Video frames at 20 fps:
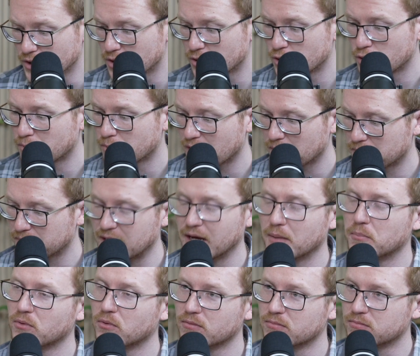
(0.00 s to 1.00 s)
You brought up a
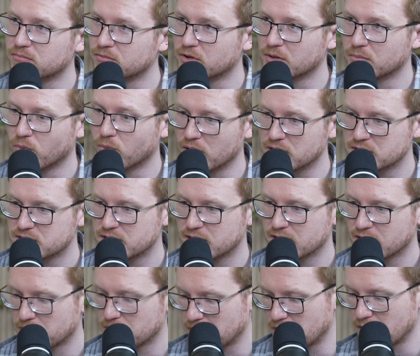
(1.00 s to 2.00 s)
couple good points
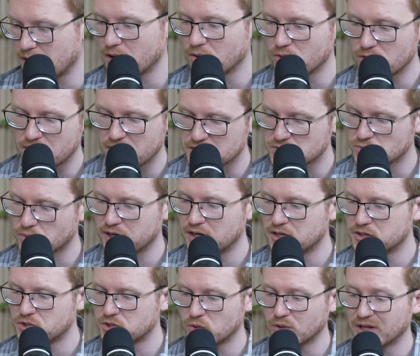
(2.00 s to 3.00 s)
there. I mean, things we'll get
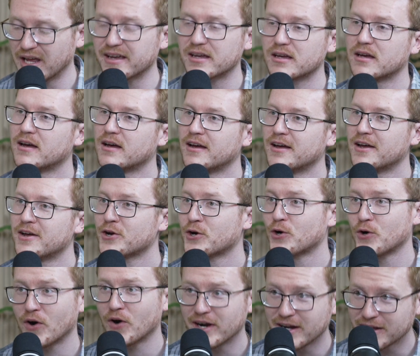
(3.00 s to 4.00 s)
into, like
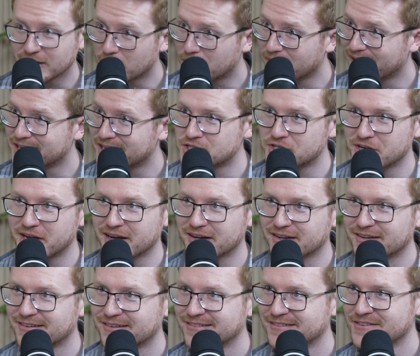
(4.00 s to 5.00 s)
creating the
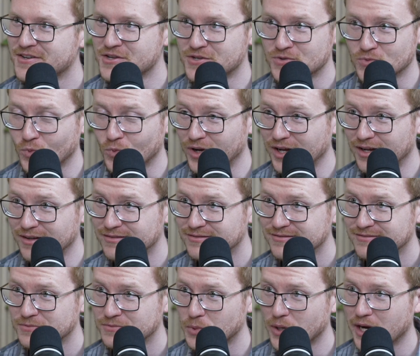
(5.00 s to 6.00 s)
paycheck as well,
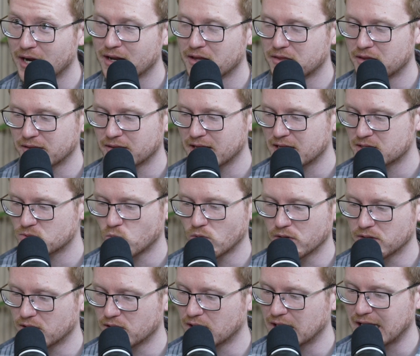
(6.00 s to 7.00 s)
right? I think that's
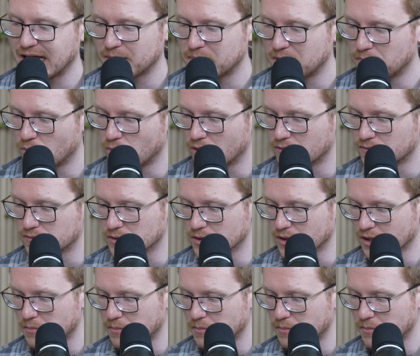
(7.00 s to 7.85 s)
one that a lot of people overlook.